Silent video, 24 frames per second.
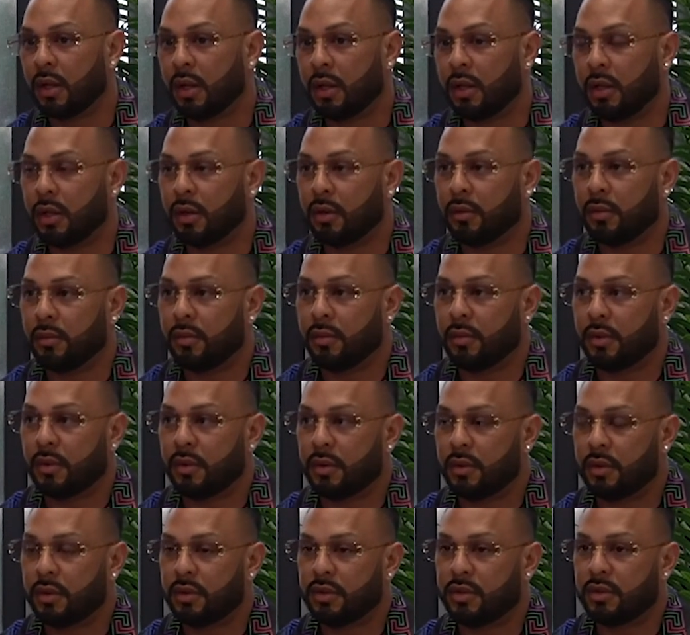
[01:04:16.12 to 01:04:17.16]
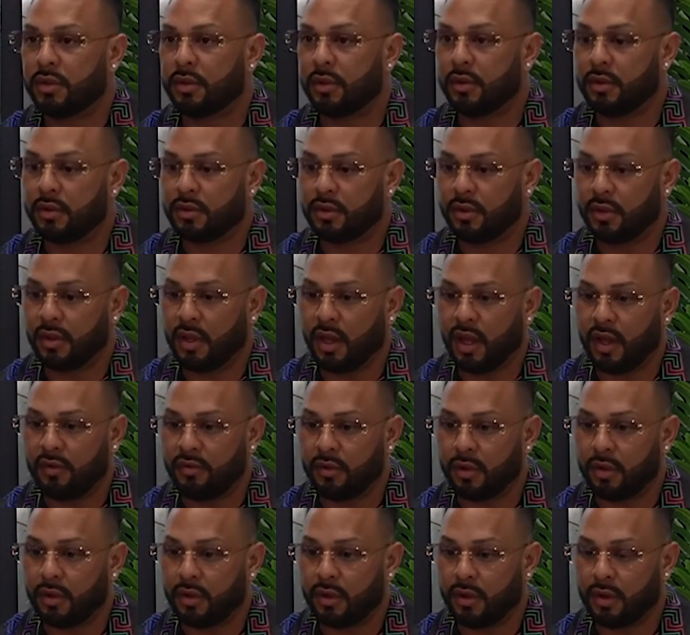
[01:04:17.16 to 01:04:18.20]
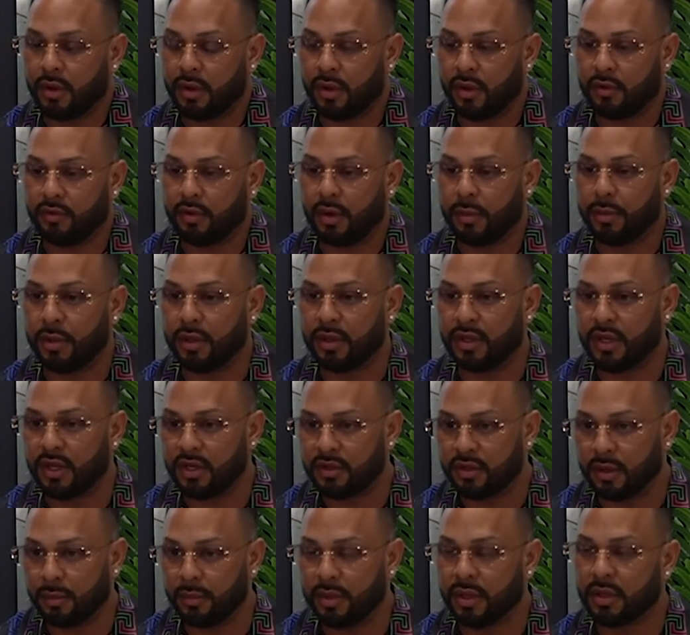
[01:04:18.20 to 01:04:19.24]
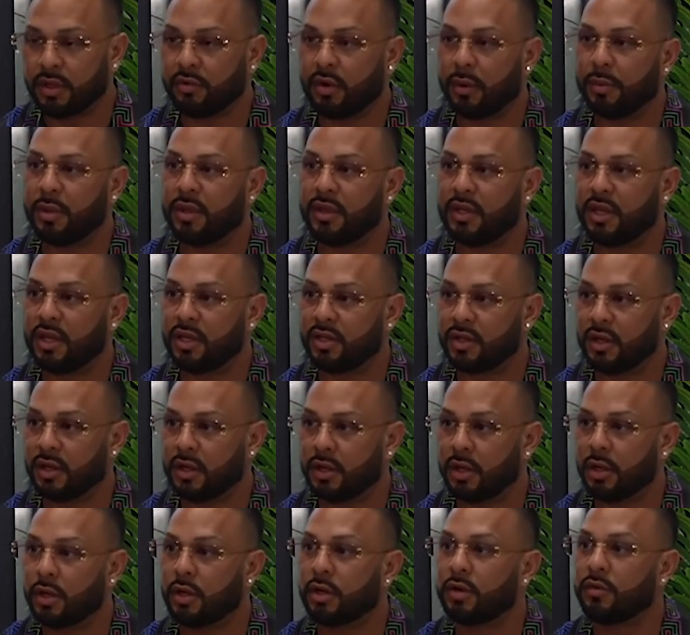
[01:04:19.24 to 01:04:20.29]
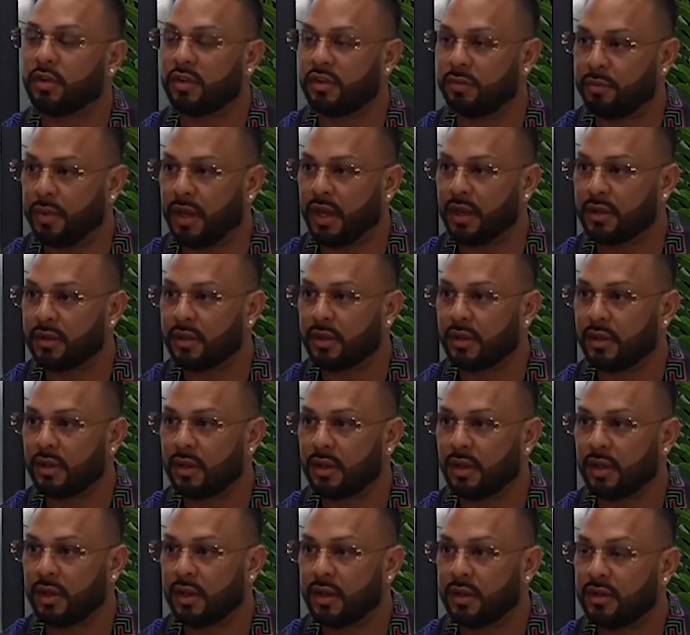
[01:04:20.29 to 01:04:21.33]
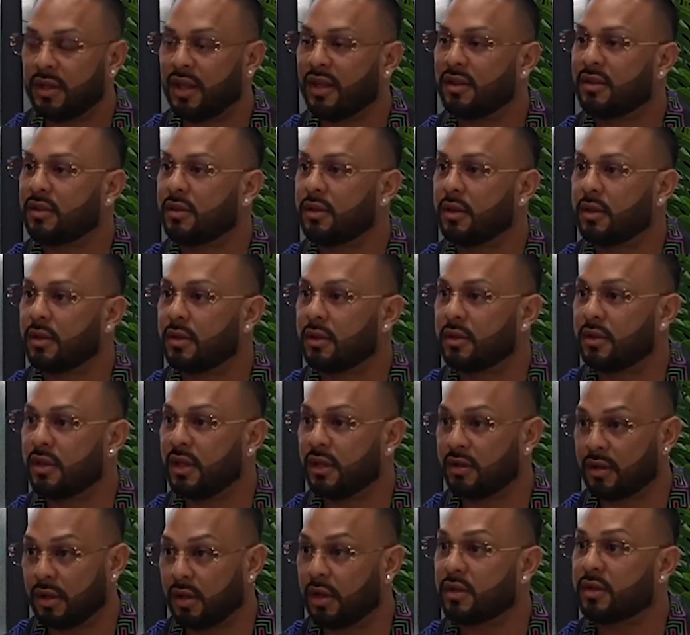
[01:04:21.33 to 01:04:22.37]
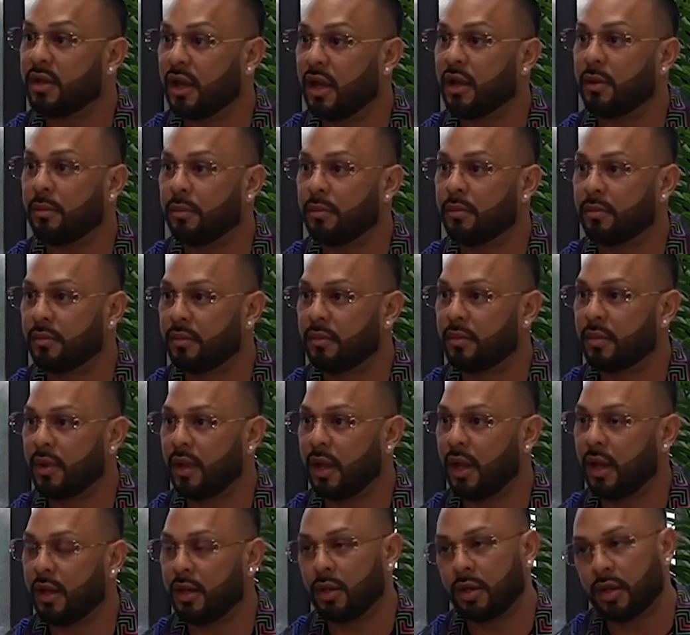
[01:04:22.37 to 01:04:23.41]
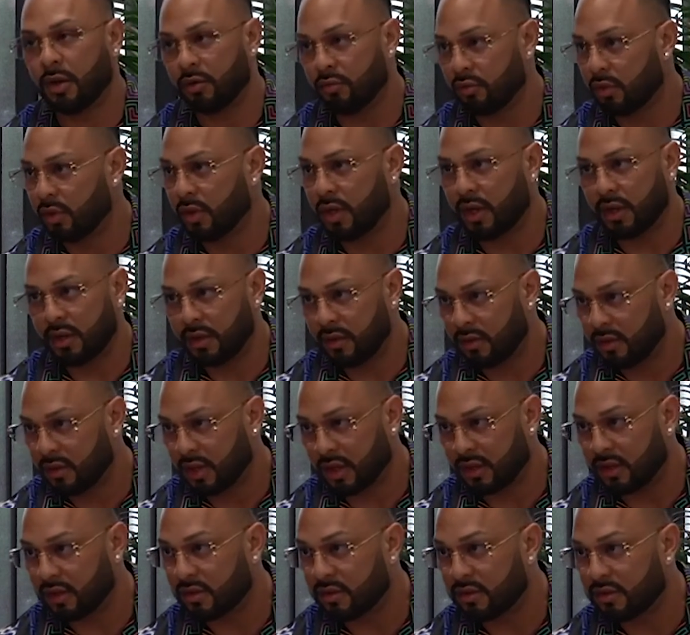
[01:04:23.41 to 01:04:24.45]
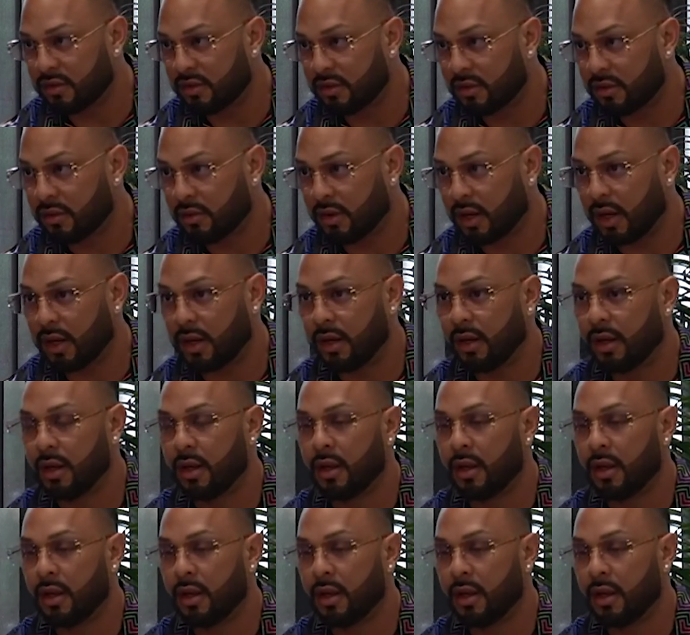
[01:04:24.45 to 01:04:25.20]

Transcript: you know, to to have a, a reputation, to build a reputation and earn respect, takes takes a long time, and you can ruin it like this, right?